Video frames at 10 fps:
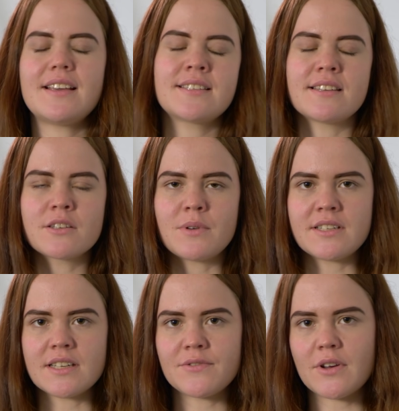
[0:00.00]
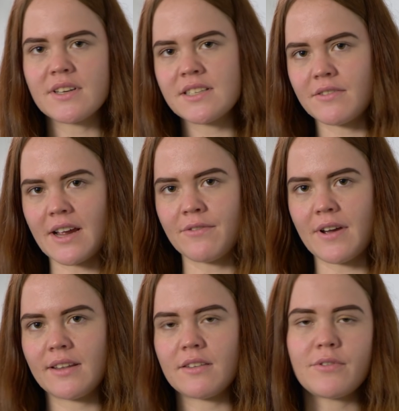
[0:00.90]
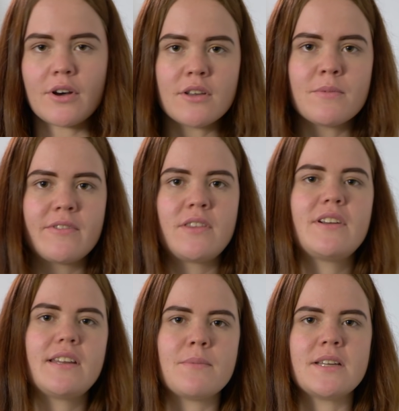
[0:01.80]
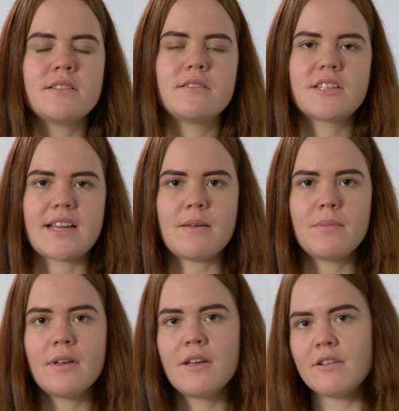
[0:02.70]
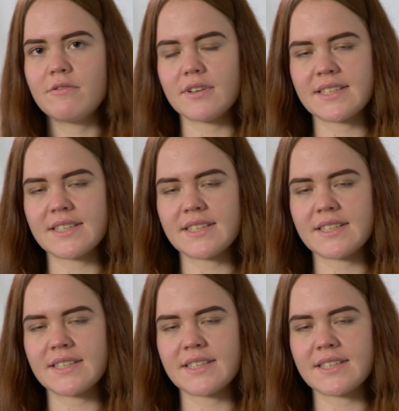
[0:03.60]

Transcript: excellence questions focus around finding the volume of a three-dimensional shape. For